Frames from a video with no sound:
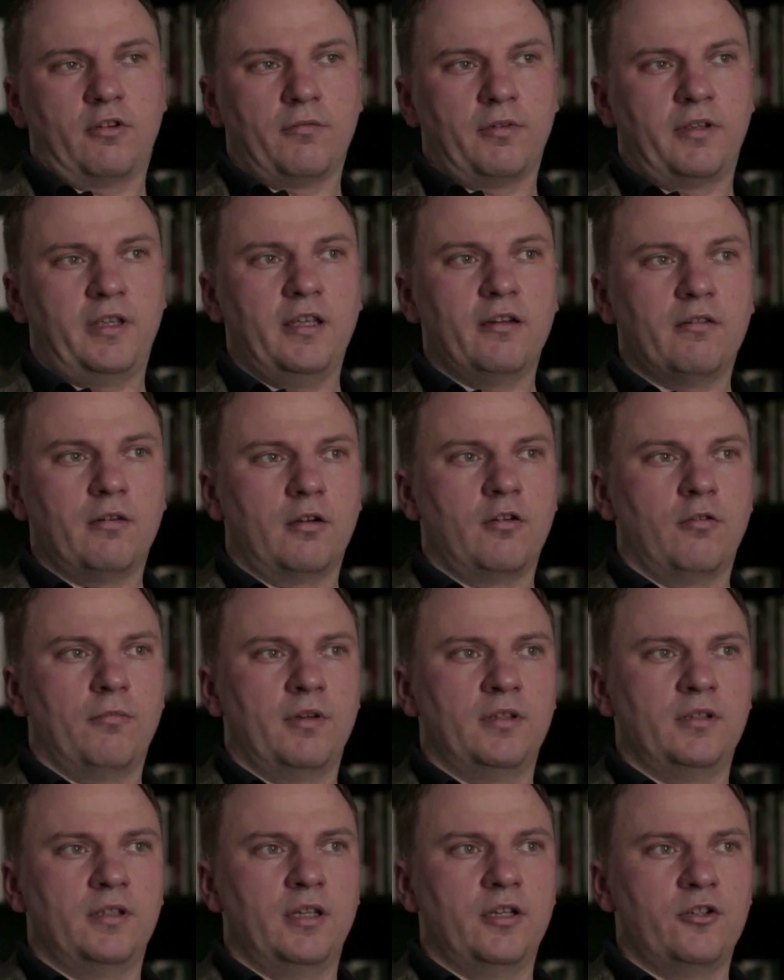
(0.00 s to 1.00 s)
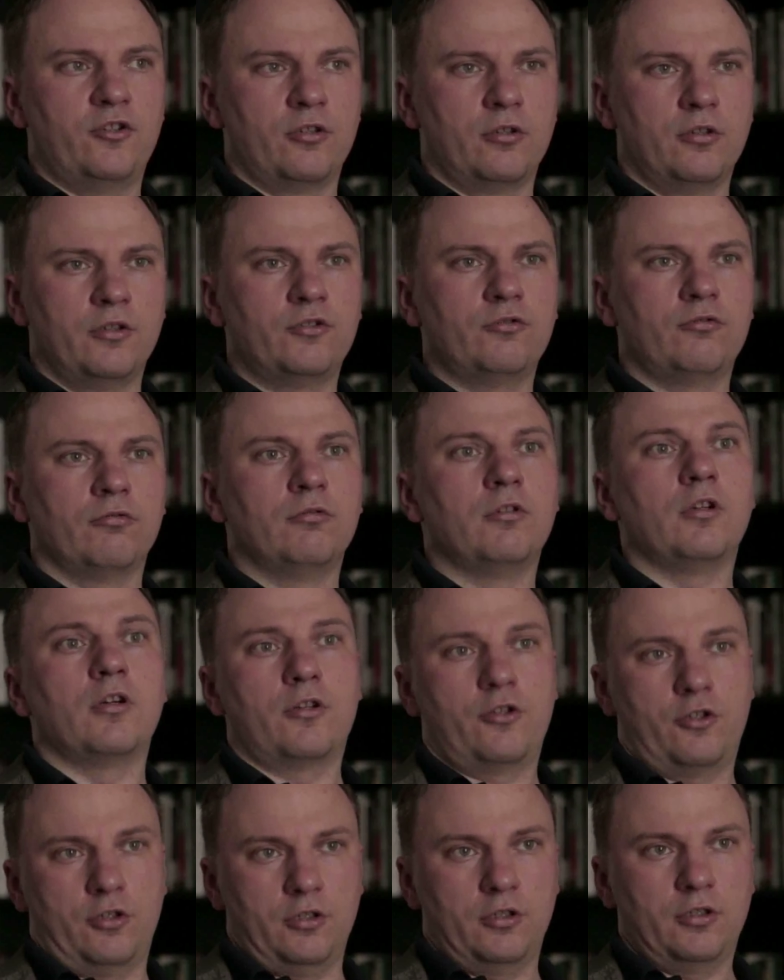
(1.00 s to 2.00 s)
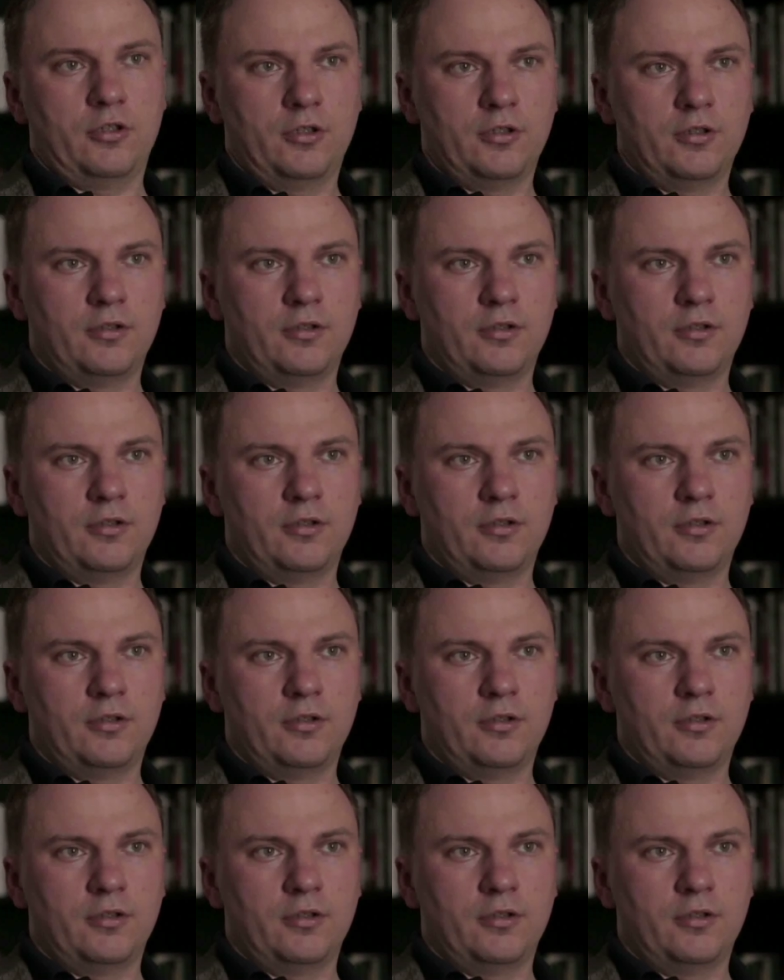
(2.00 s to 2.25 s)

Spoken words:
key recommendation is to nurture